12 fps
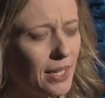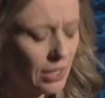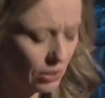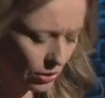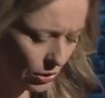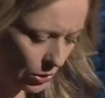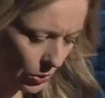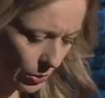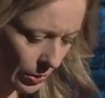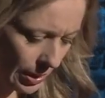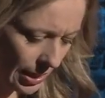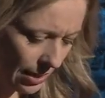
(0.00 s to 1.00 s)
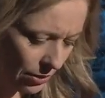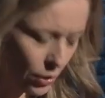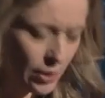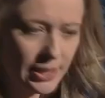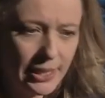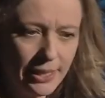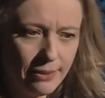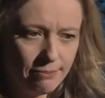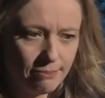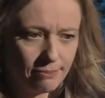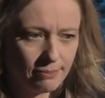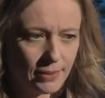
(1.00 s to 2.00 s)
So at
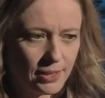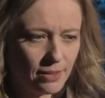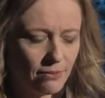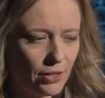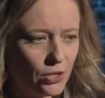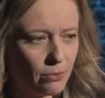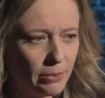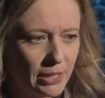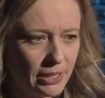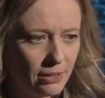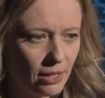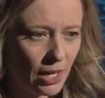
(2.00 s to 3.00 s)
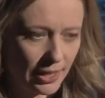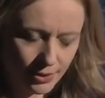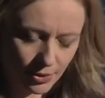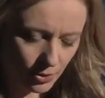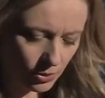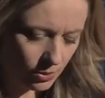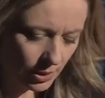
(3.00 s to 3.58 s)
13, as a freshman in high school,